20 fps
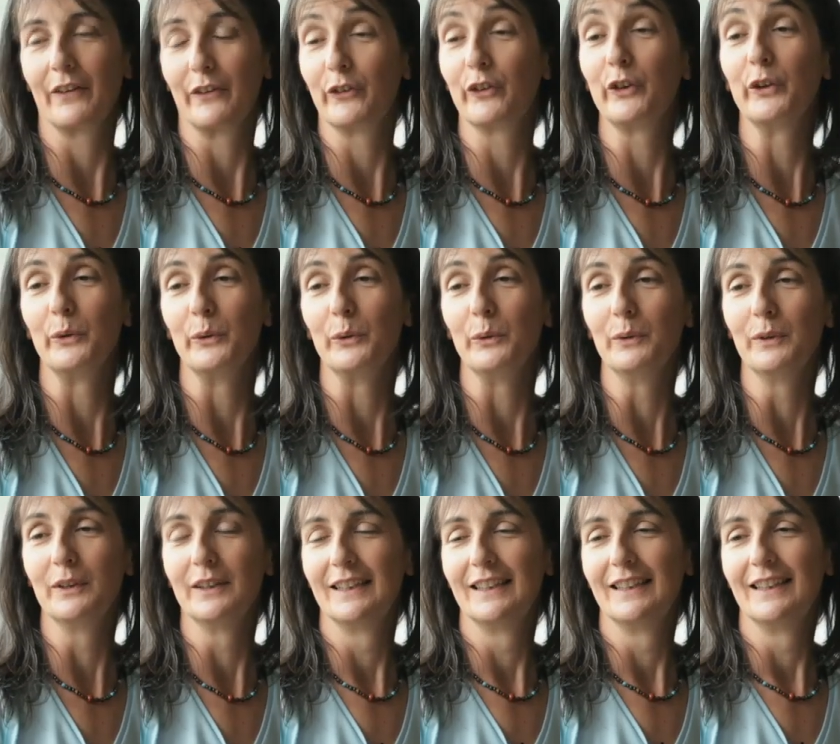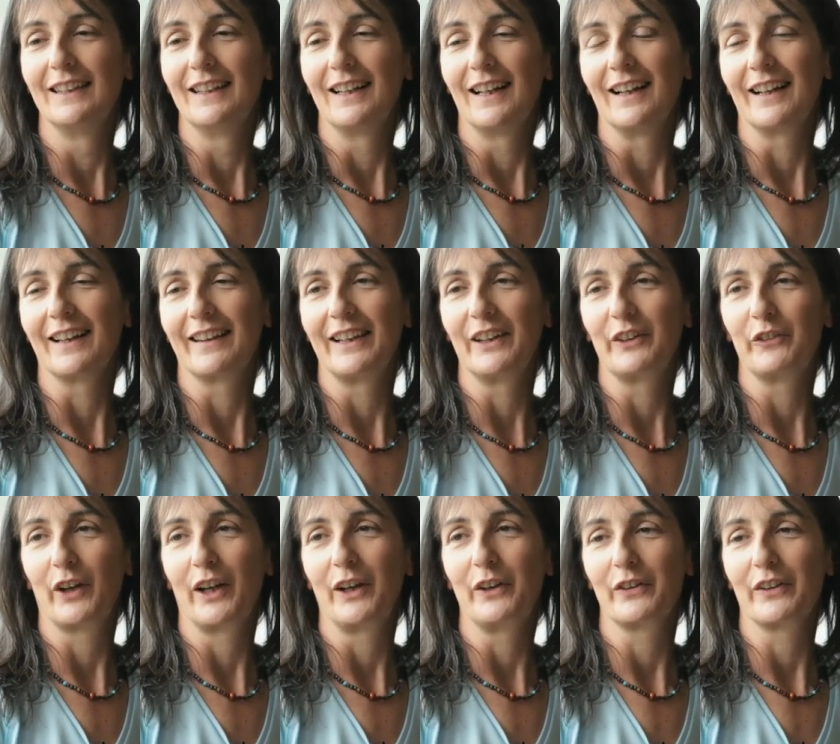the two, I think
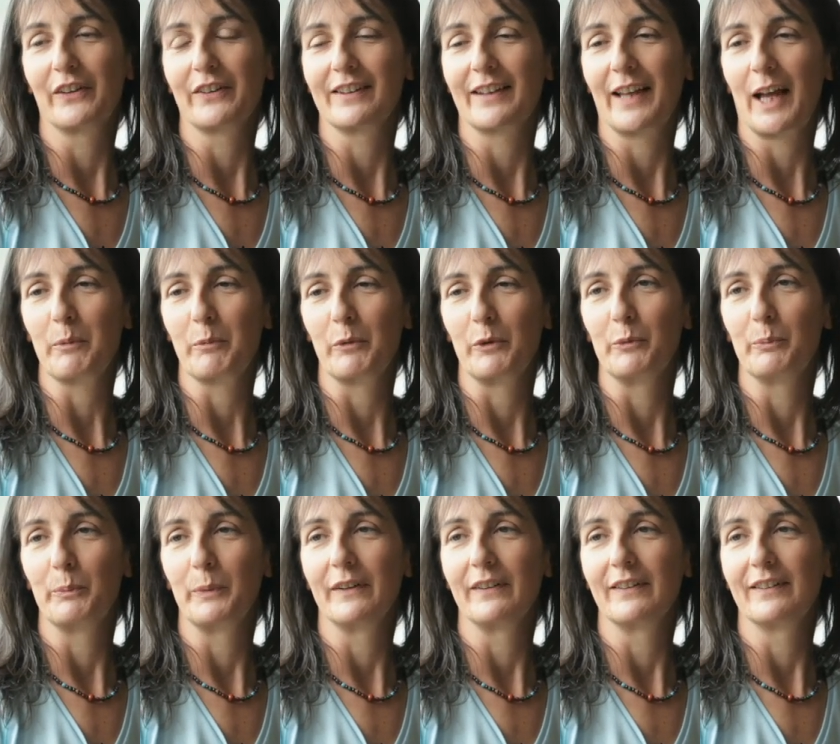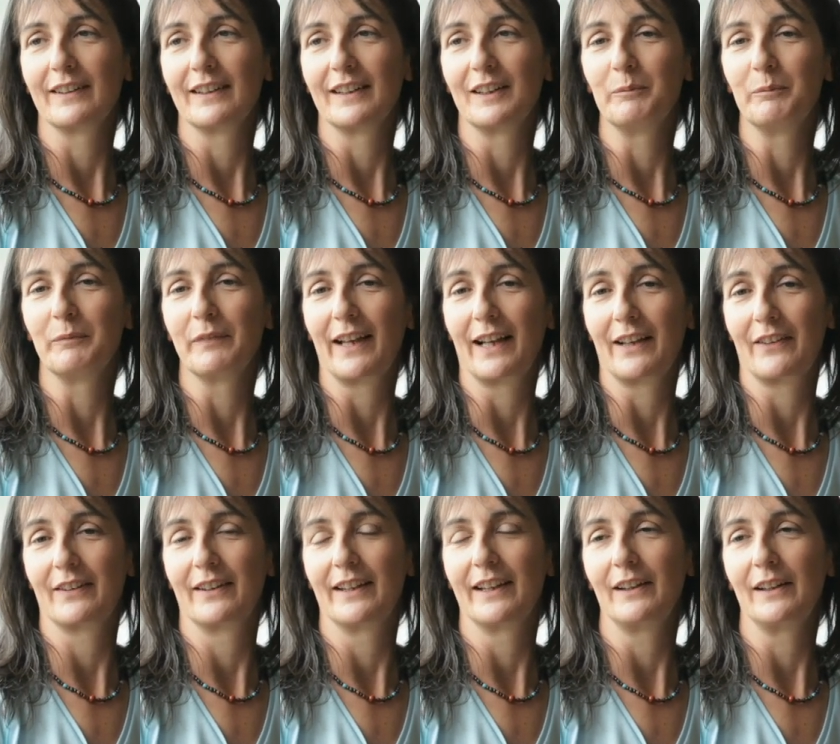change doesn't happen, but
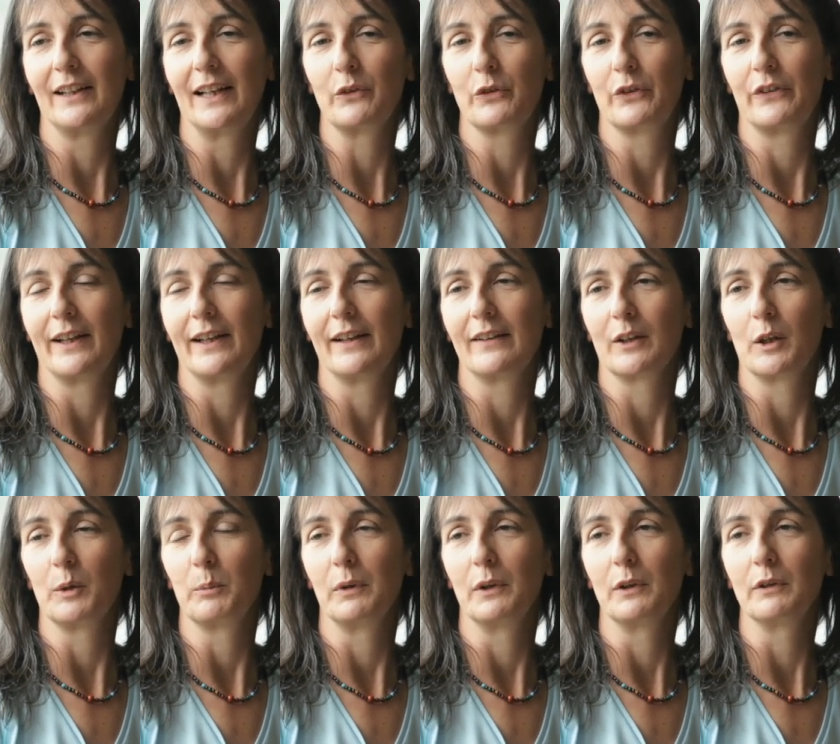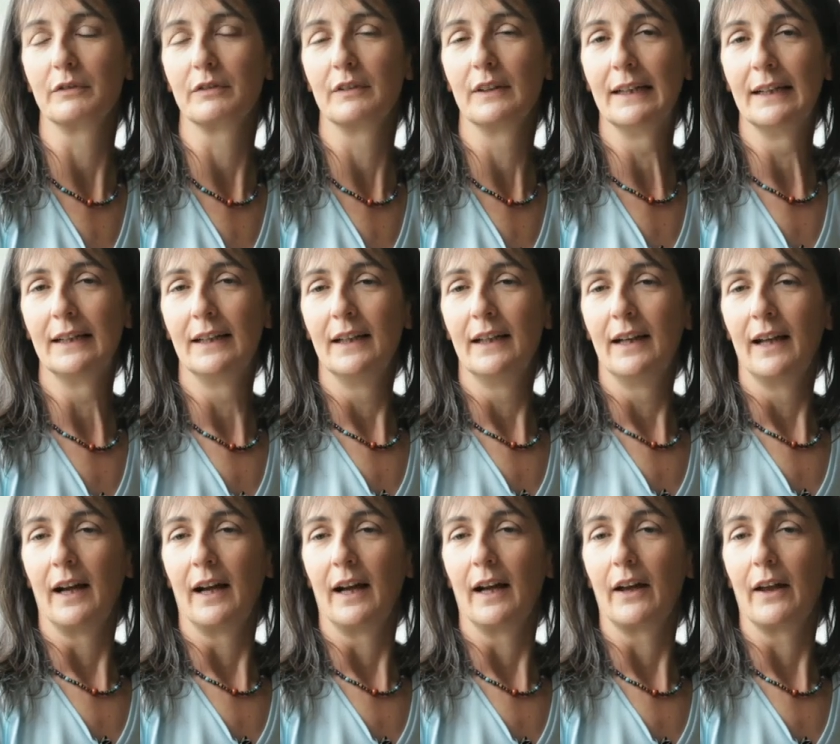that's an interesting example of
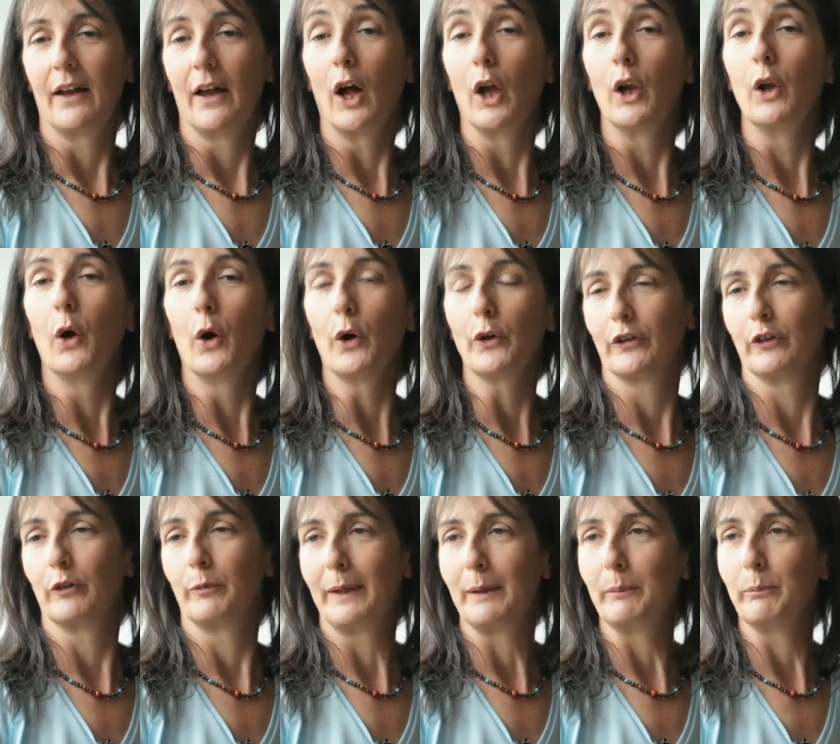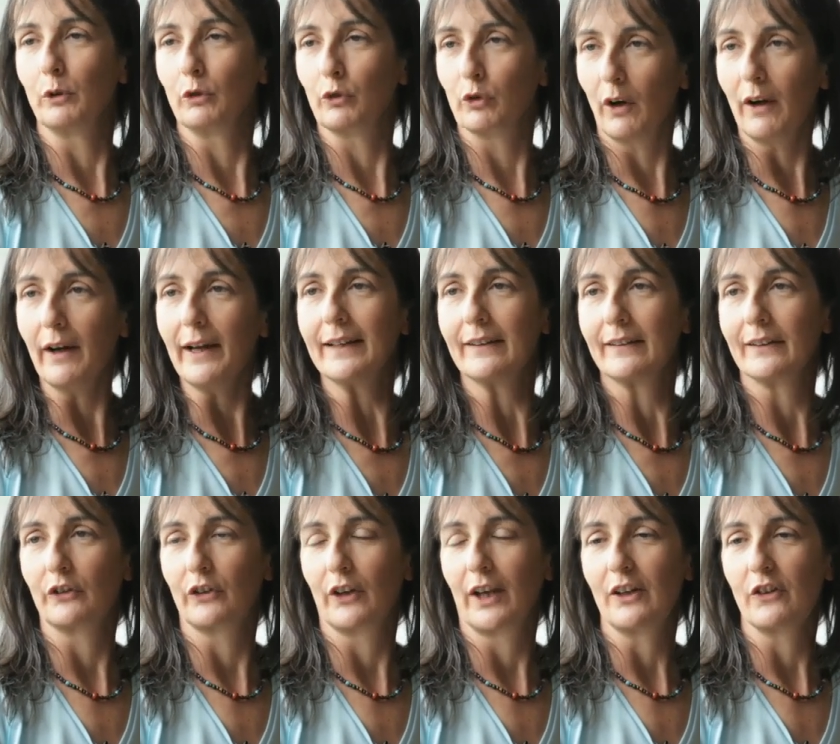a lot of people trying
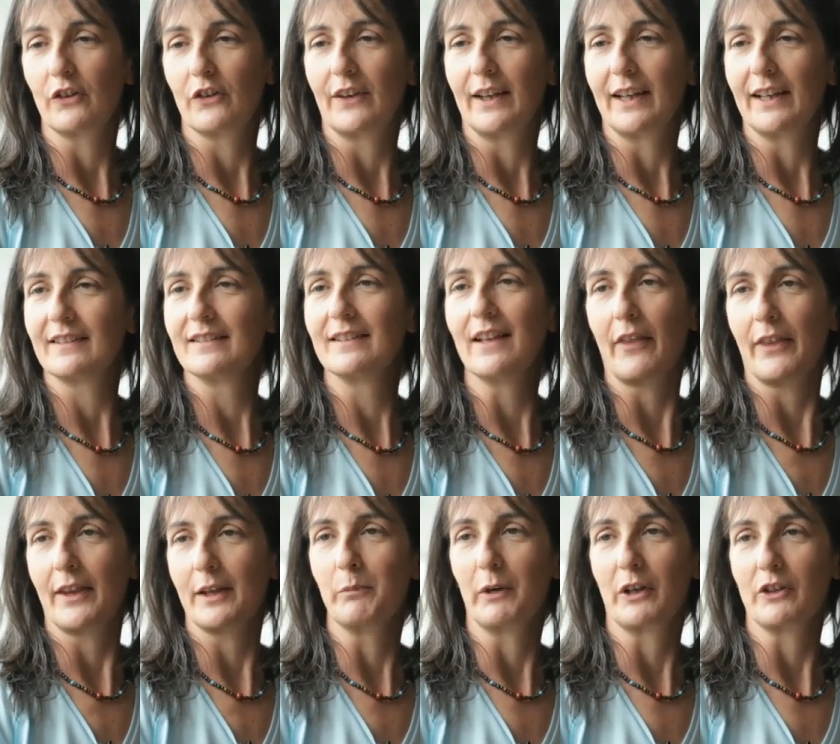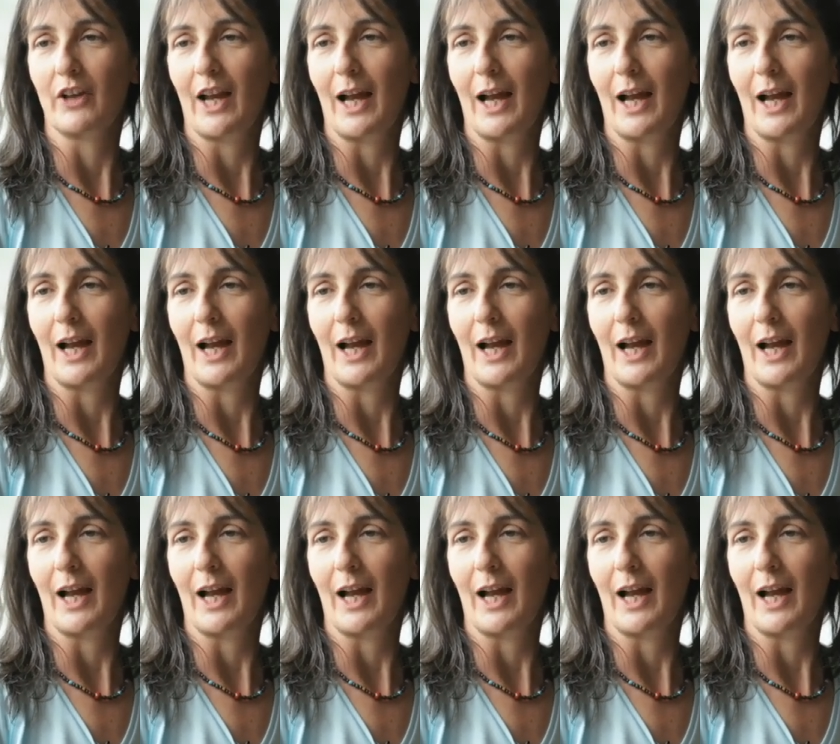to change things, nothing much